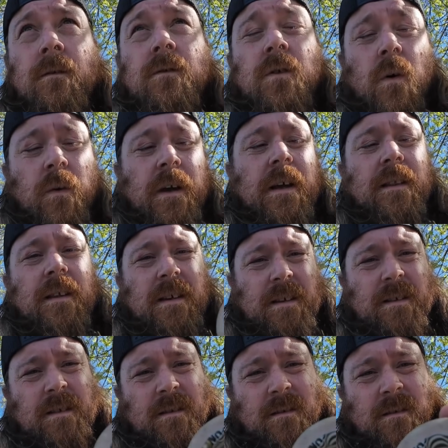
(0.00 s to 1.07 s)
don't get
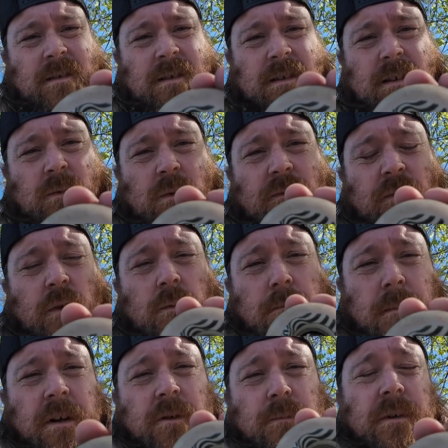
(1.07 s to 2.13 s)
these, because these will feel
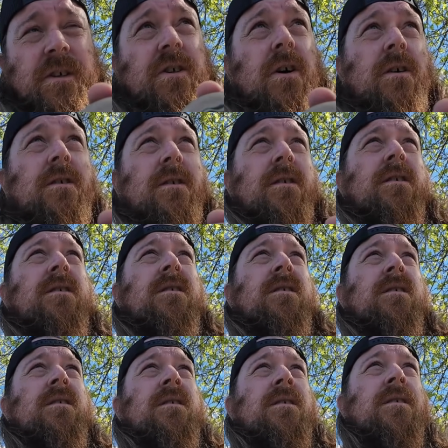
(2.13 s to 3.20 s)
much, much harder.
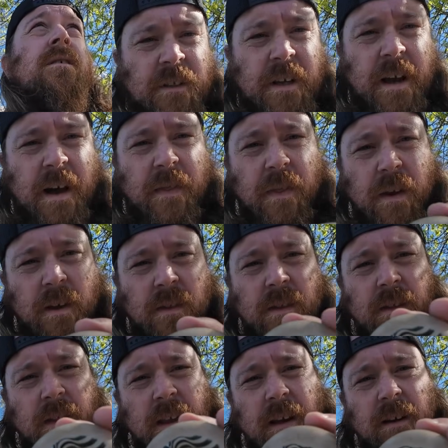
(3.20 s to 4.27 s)
So yeah, I think
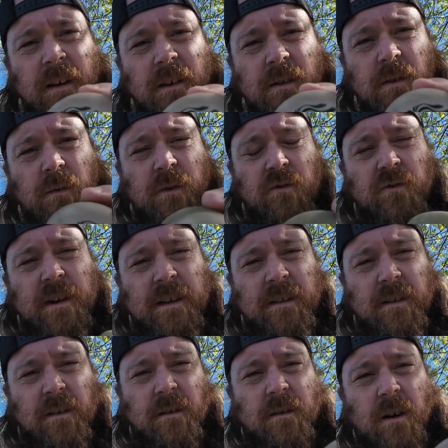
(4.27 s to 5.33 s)
they need to
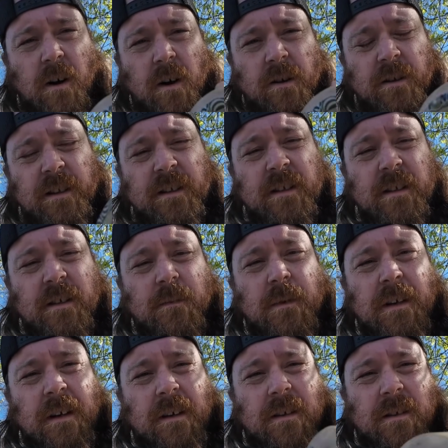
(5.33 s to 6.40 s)
address their hardnesses,
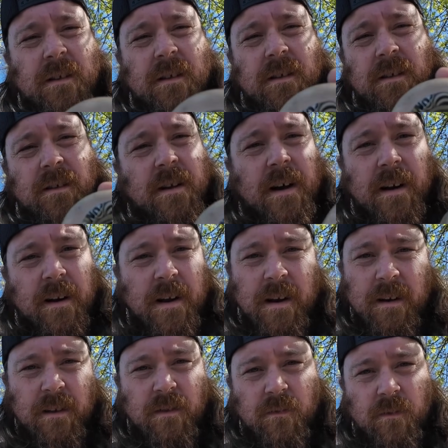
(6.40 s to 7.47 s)
because this is not a
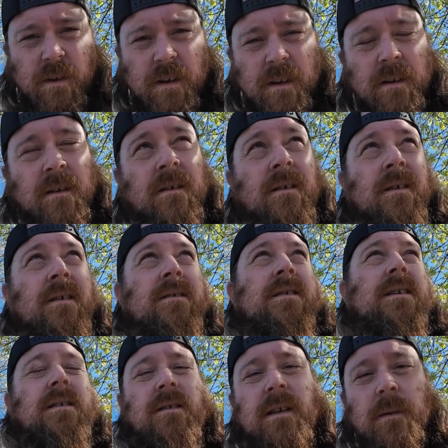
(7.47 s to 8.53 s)
93. It's
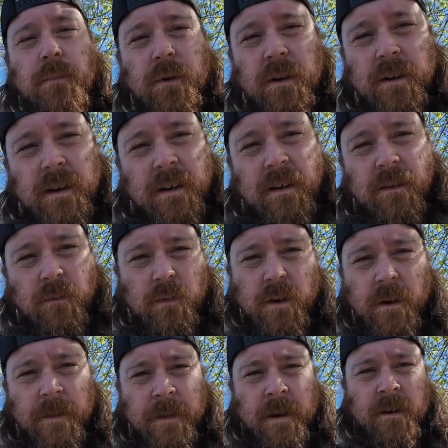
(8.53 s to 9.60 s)
like, did they put a 93
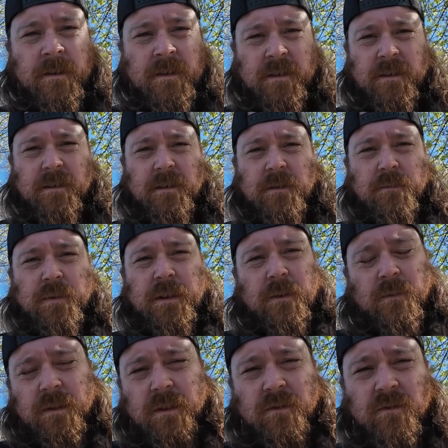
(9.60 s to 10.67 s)
on there just to compete
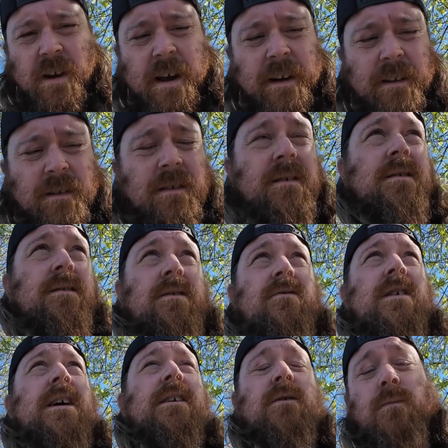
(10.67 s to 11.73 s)
with the Dragons? Because the
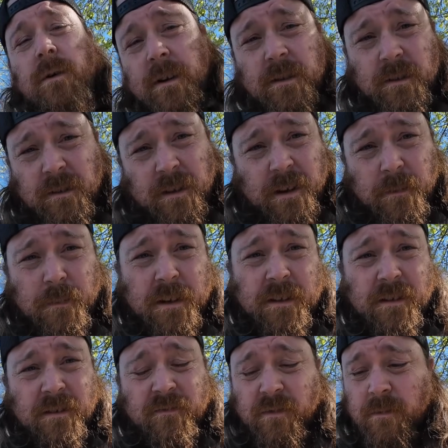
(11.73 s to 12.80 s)
Dragons probably took a lot of
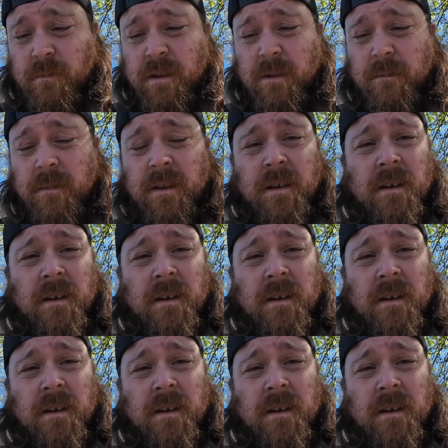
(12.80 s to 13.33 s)
business from them.